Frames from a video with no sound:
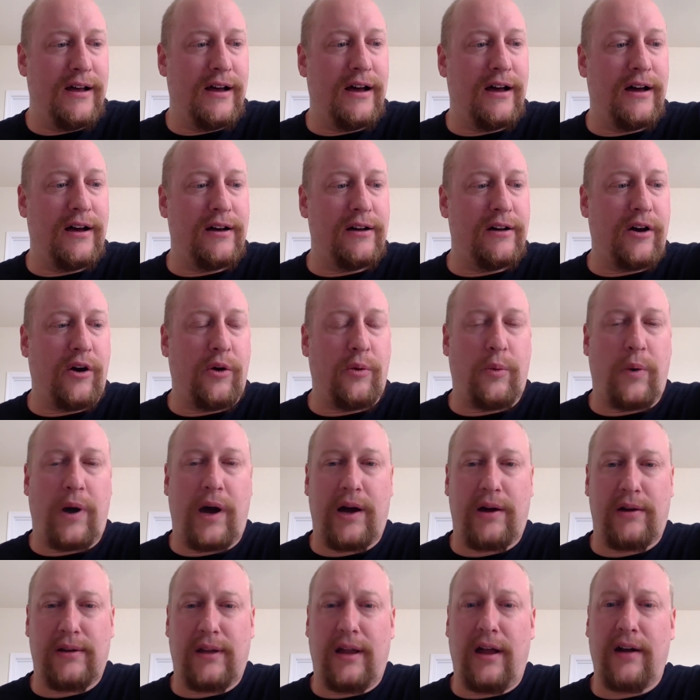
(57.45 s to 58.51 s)
a
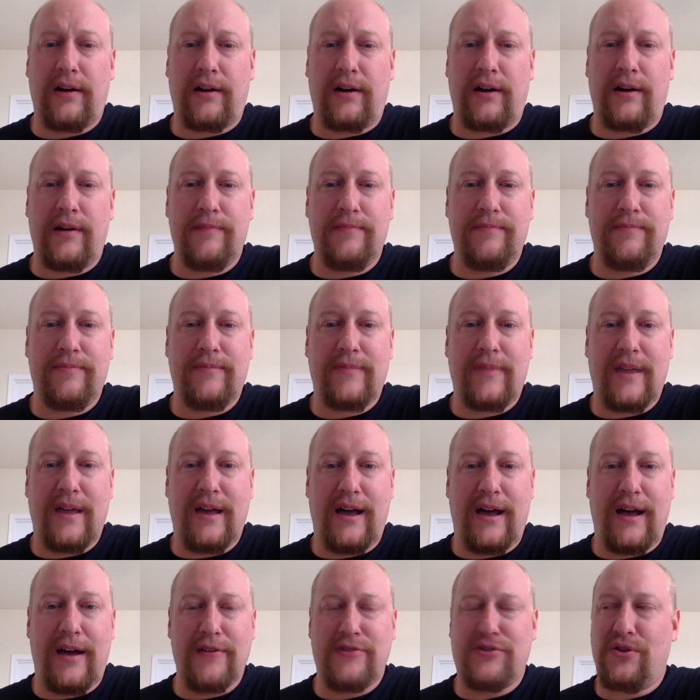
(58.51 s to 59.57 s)
while longer.
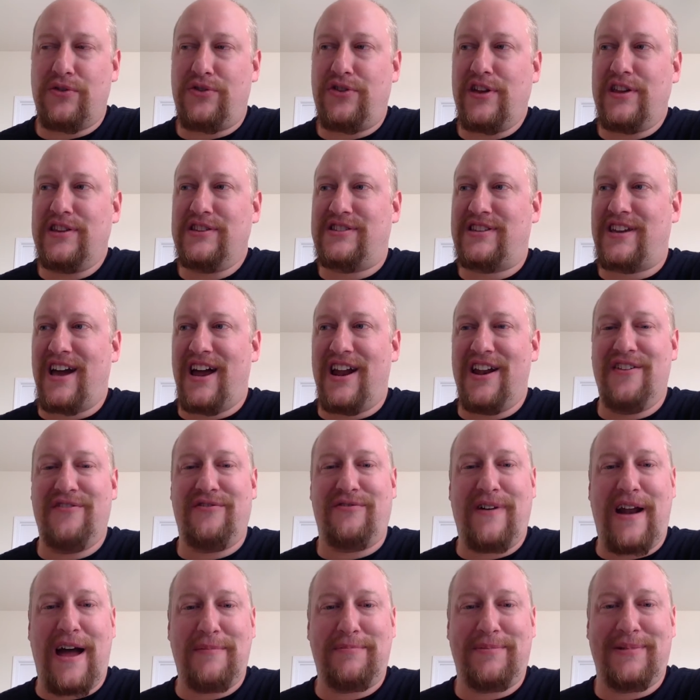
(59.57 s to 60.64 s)
So things kind of
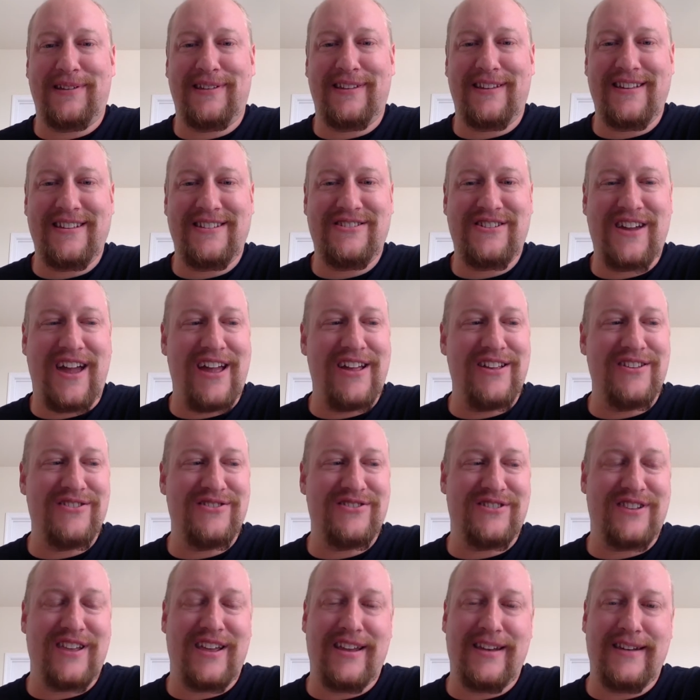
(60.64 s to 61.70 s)
rapidly
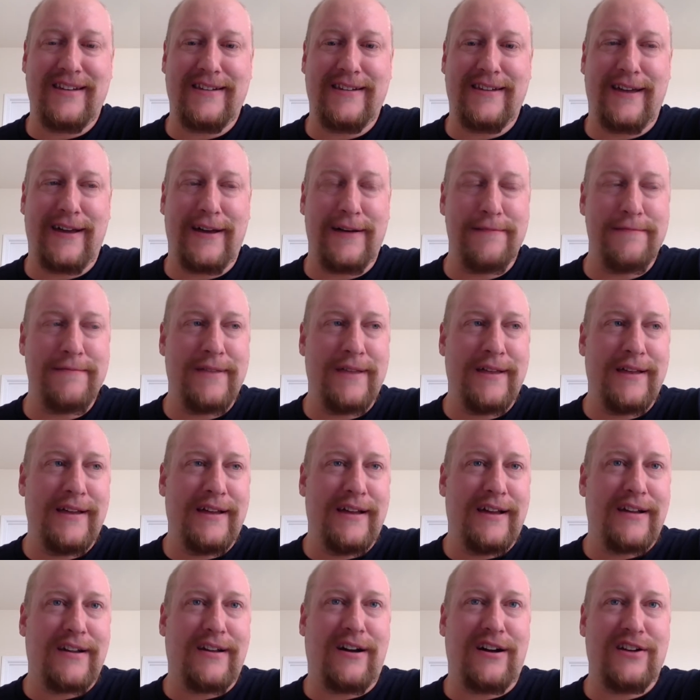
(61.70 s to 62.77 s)
changed, and
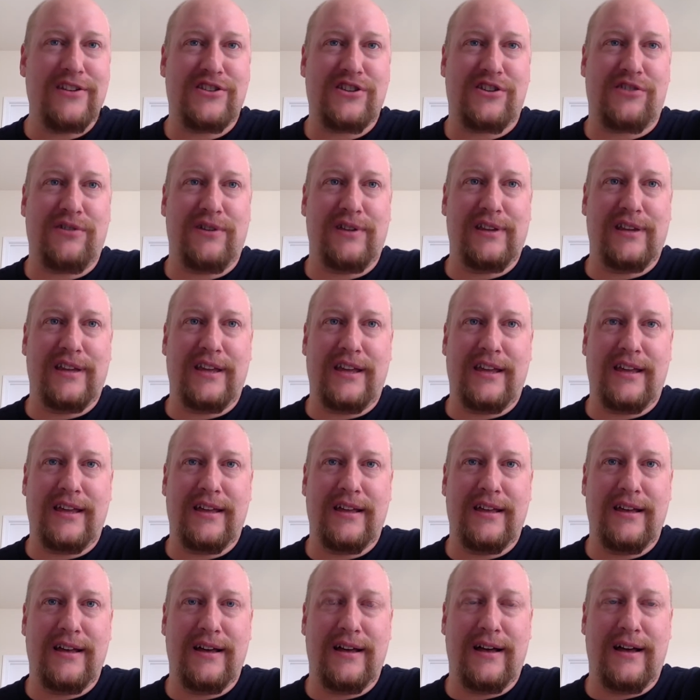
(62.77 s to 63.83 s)
consequently, things